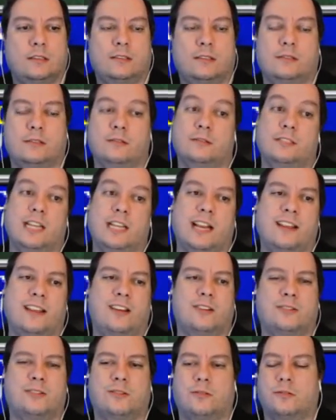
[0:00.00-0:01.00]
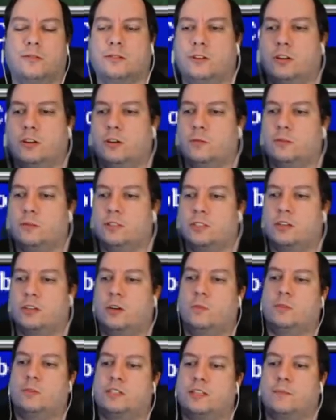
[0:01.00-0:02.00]
Oh, sadly, also there's cobras.
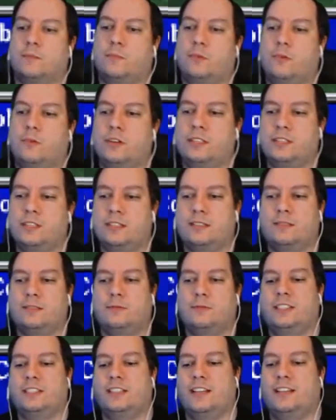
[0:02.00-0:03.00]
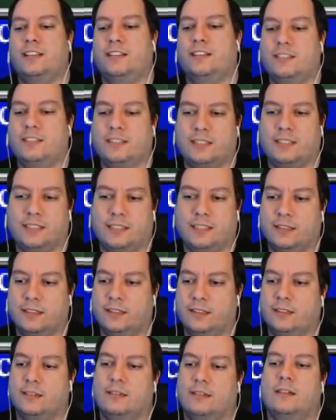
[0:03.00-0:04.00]
Cobras can poison us, which they just did.
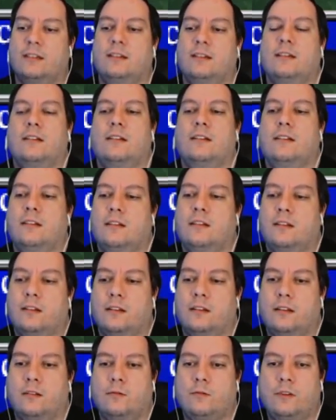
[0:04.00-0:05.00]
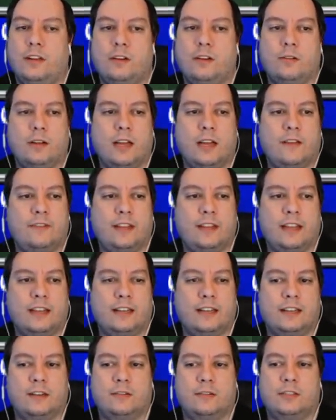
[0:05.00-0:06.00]
We don't have any
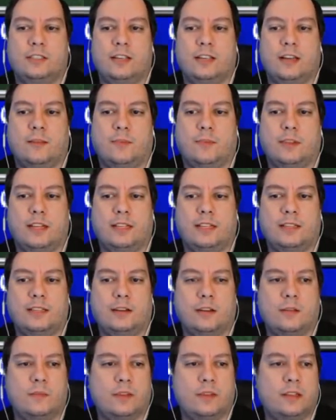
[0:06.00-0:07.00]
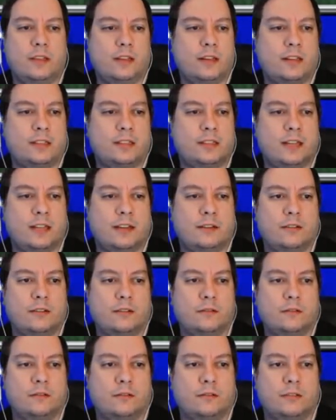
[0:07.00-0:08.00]
antidotes yet, but they sell them in the next town
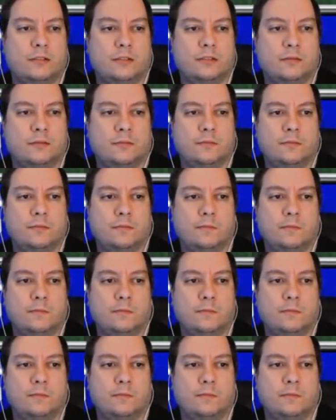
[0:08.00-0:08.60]
over. So.